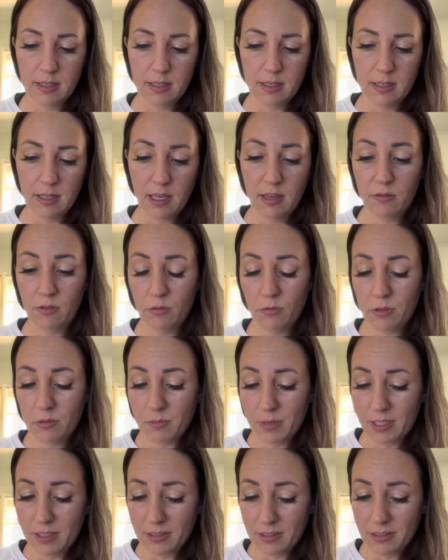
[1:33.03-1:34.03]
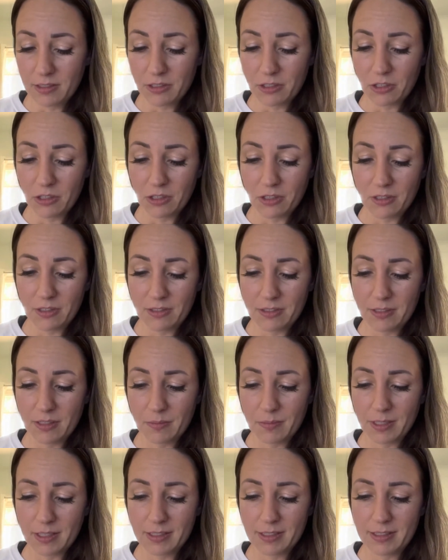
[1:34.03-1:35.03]
even with my sister to
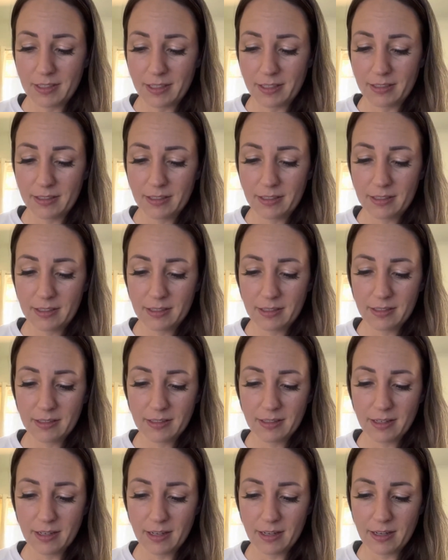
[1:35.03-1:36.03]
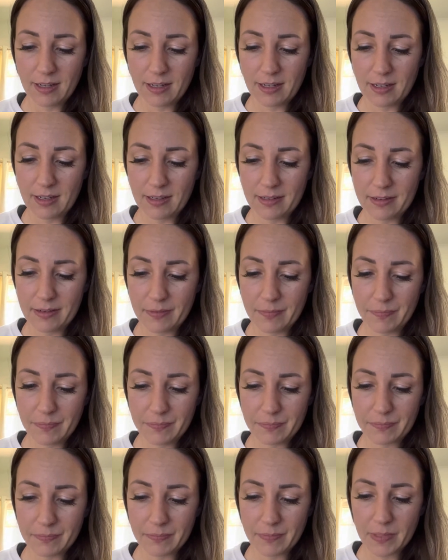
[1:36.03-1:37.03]
some extent.
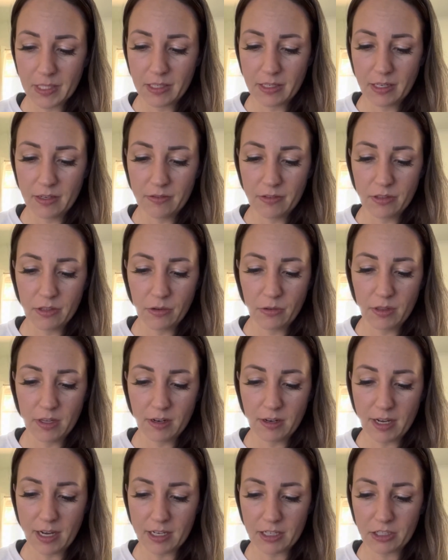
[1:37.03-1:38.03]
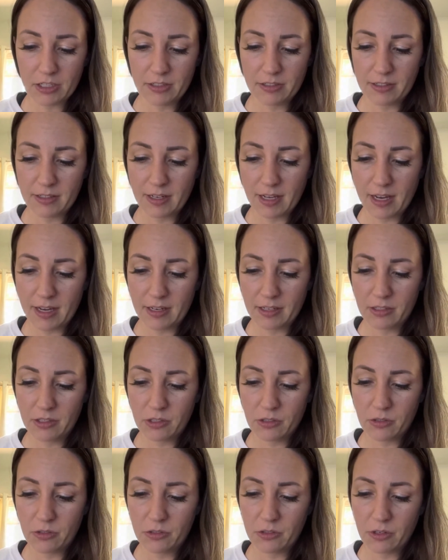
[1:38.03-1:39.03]
Um, even though their actions and
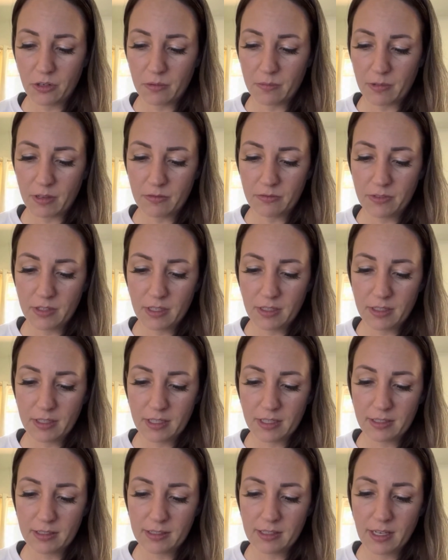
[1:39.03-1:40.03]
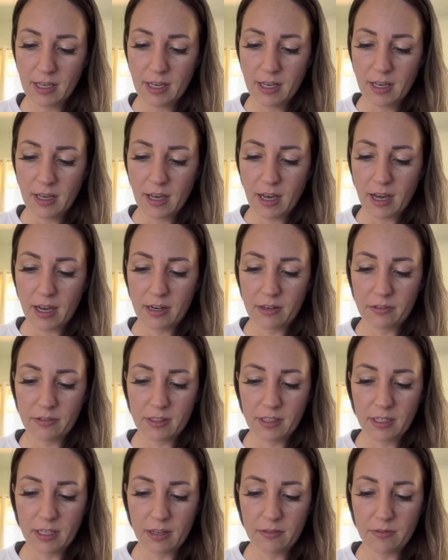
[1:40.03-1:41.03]
attitudes hurt my feelings, I don't
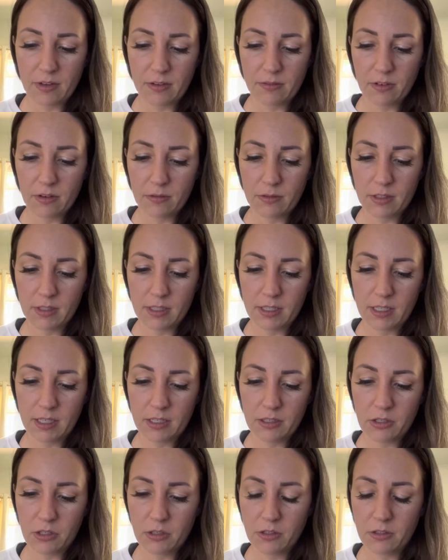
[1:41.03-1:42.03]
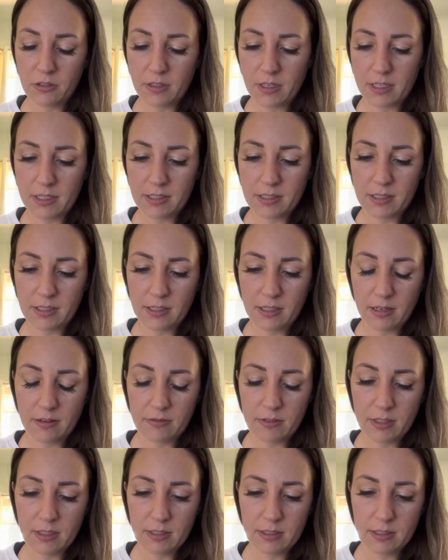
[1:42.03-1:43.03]
think I've ever really internalized any
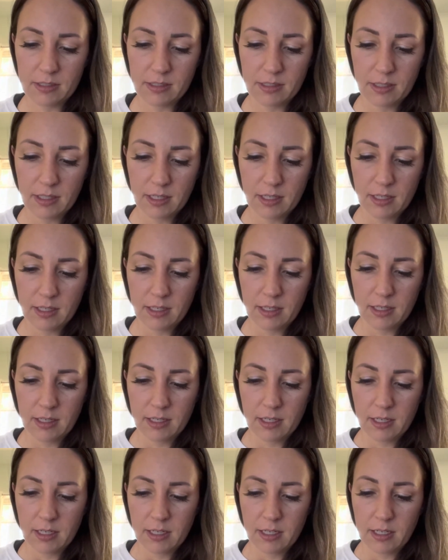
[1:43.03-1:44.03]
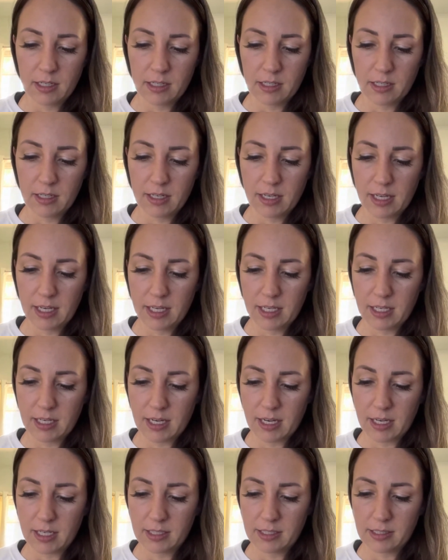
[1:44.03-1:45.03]
of it. Like,
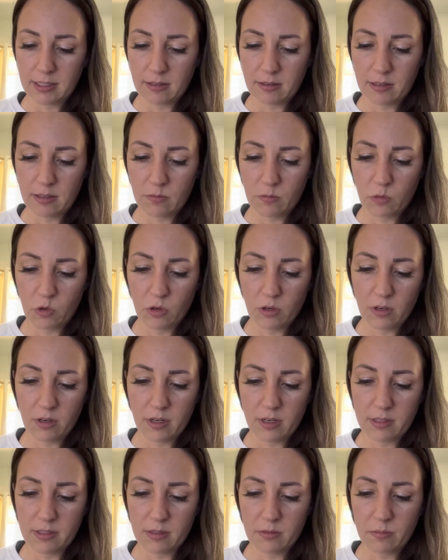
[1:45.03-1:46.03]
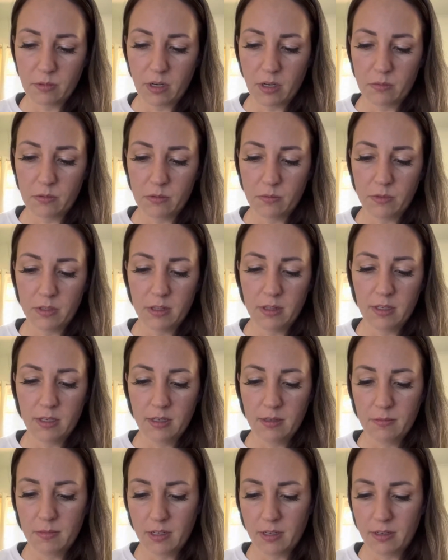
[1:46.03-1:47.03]
I saw it more as a problem with
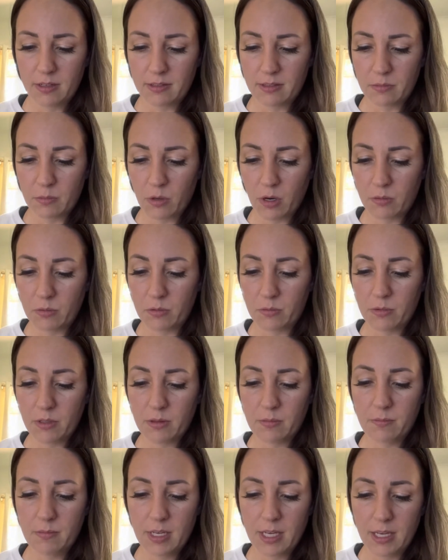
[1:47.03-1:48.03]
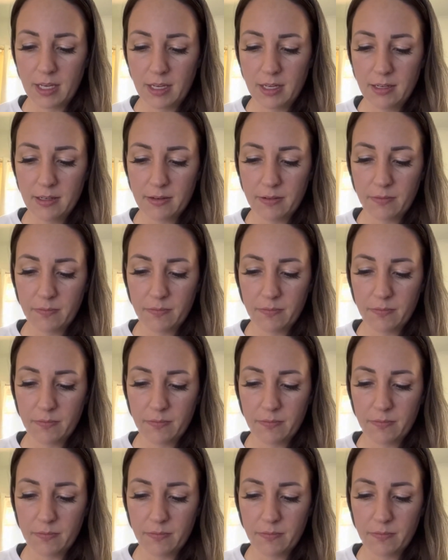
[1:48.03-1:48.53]
them, not as a problem with me,